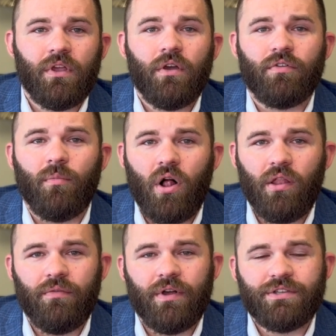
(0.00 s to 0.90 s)
From
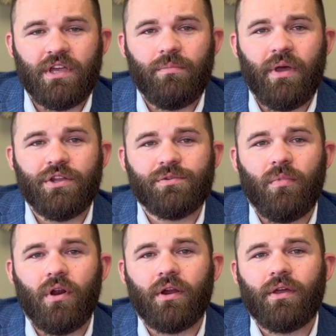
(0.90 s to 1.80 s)
all of us at
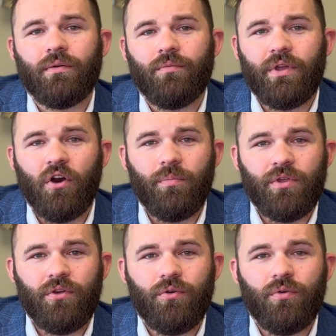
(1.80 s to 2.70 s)
Benchmark, we hope
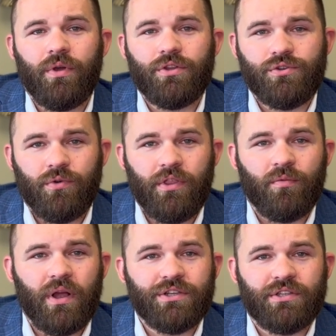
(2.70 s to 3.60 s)
you enjoy the
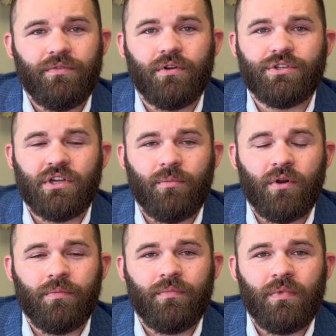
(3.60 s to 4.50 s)
rest of your
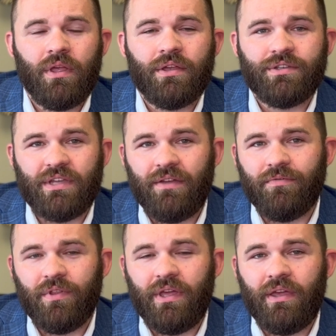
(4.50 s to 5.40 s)
summer
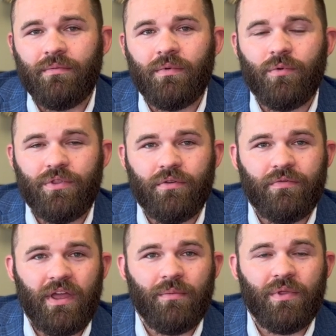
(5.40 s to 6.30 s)
safely with your
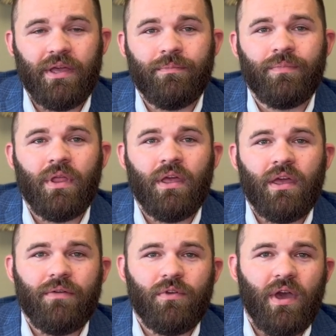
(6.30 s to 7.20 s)
family.
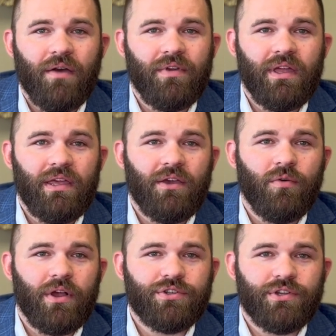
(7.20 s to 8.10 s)
If you have any
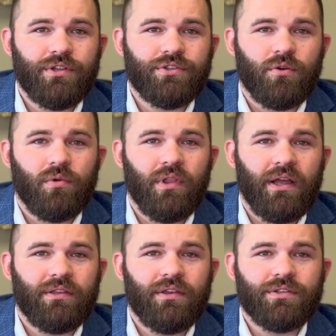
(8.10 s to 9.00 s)
questions or would
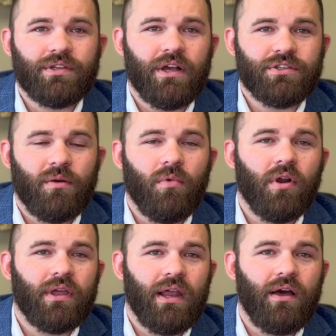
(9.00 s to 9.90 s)
like to discuss our
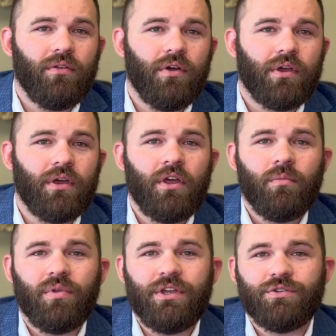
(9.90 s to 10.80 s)
market outlook,
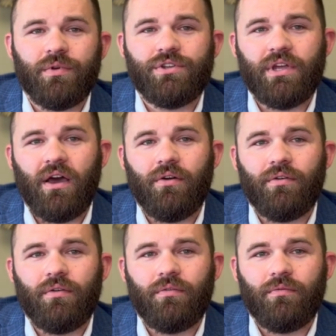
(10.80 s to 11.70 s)
please reach out
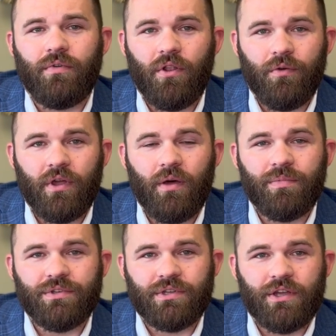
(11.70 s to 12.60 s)
following up
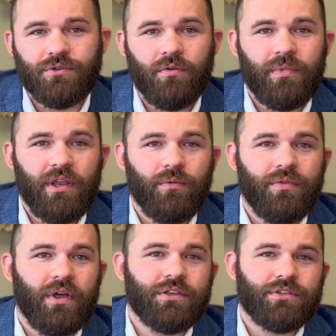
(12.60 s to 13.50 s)
to schedule a meeting
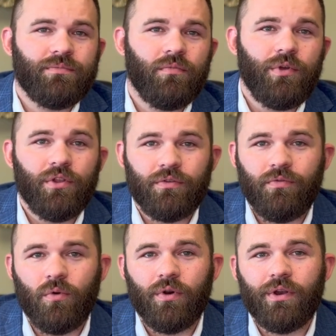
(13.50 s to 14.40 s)
with us. We look
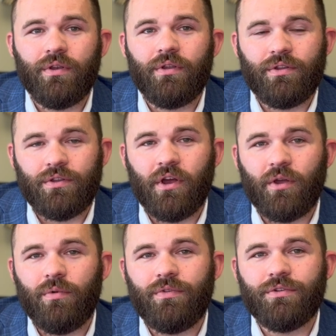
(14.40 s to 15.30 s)
forward to
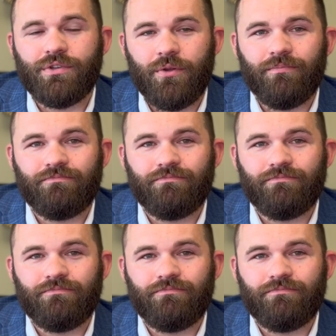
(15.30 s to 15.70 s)
talking with you soon.